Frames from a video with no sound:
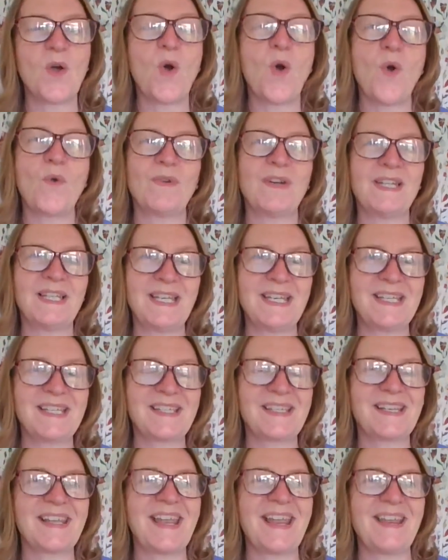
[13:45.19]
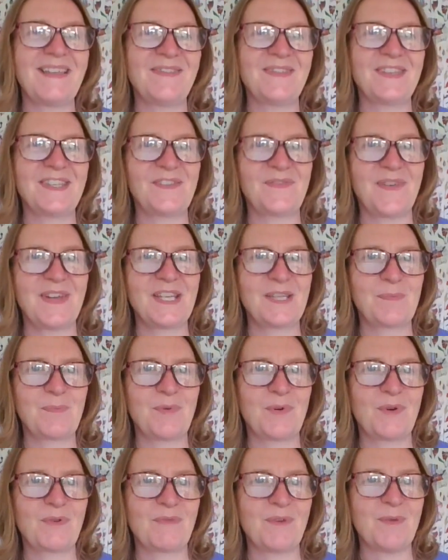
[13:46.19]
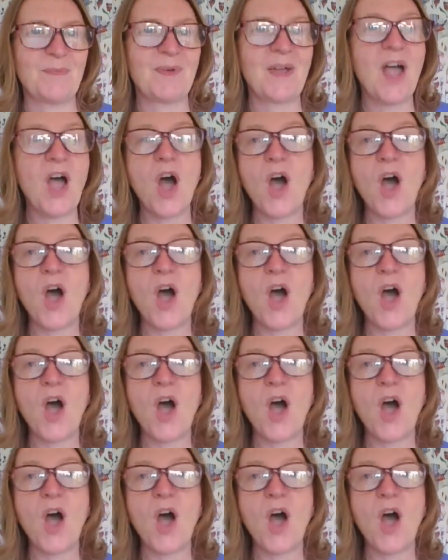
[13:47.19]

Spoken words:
or at least in this Facebook group.